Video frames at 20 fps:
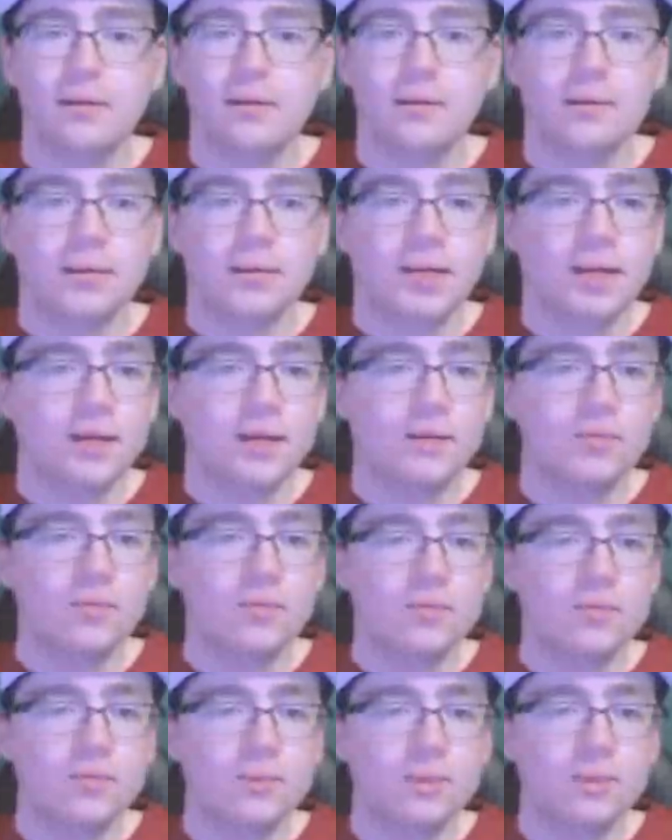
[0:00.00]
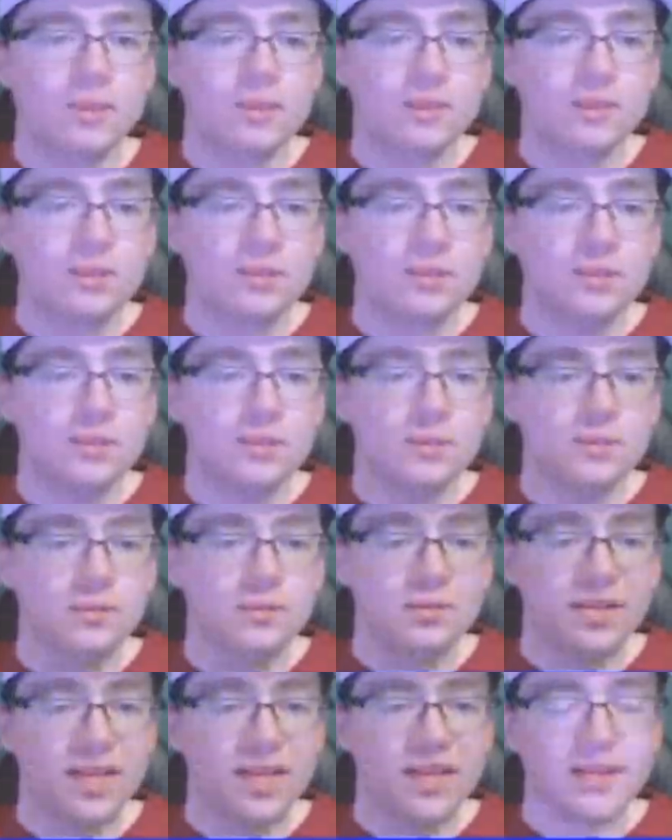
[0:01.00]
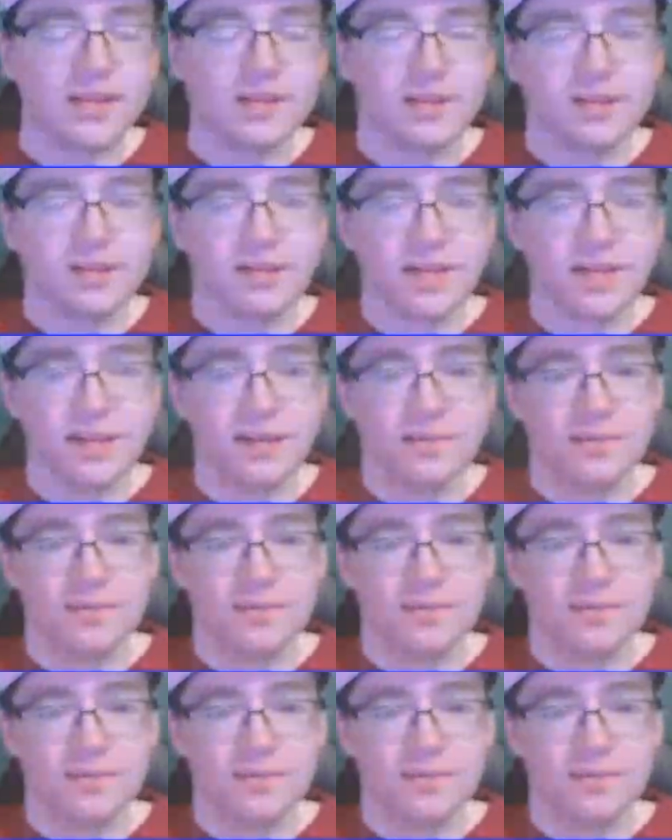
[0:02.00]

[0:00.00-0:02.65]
Okay, woo! Dang it, okay.